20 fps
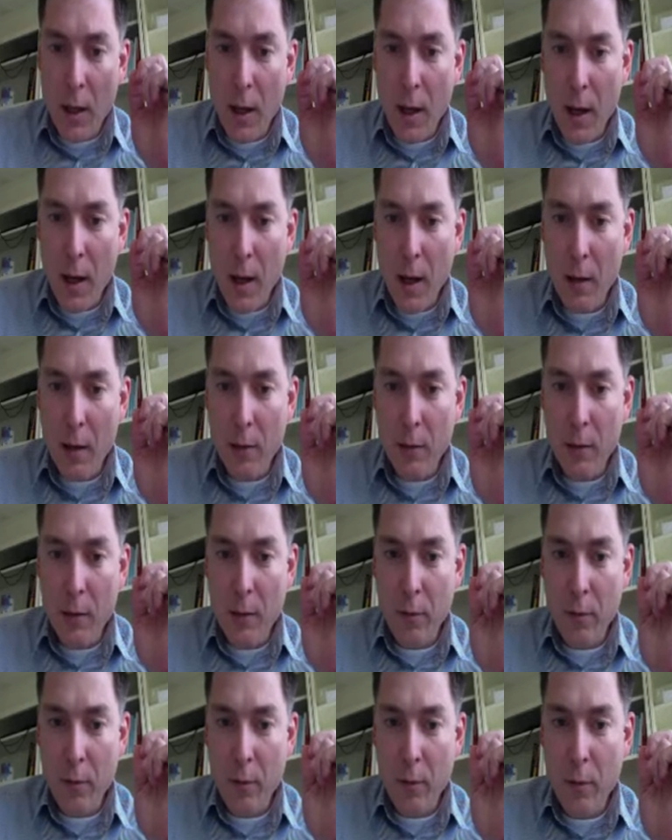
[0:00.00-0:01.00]
and
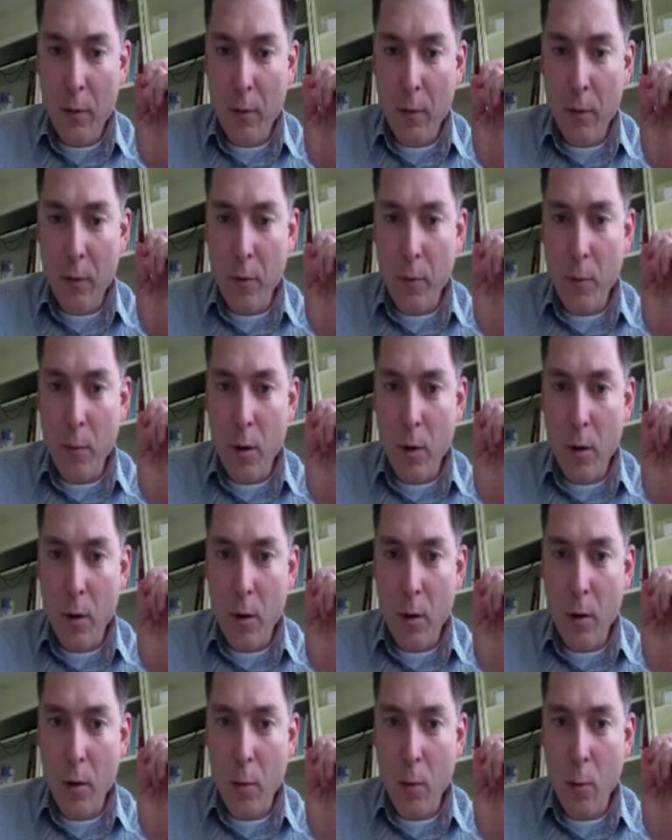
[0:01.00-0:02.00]
from
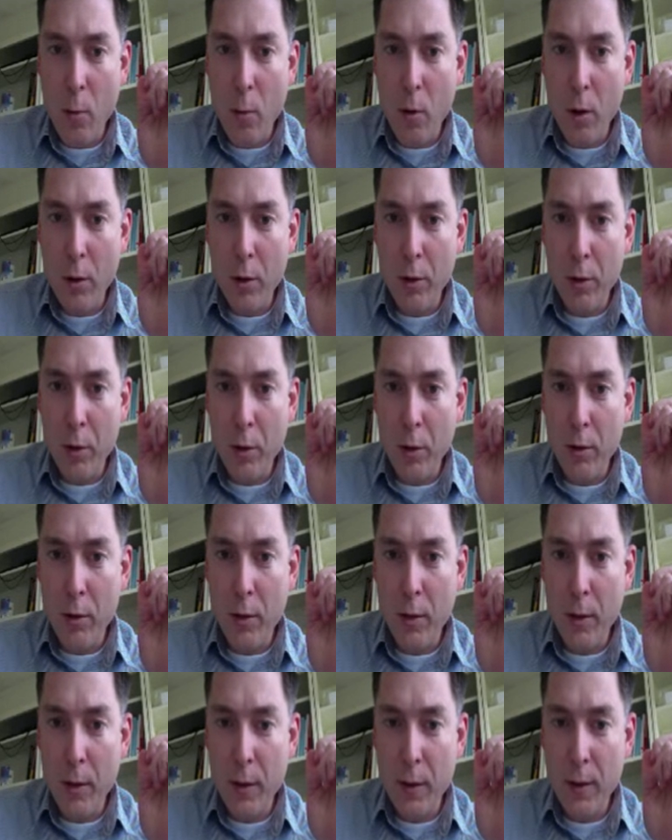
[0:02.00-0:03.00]
1
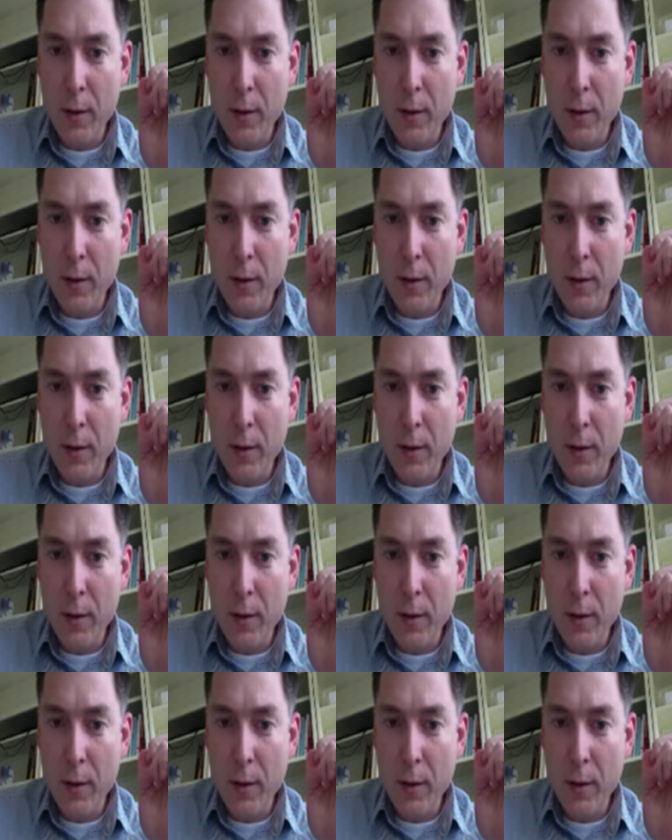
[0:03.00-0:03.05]
on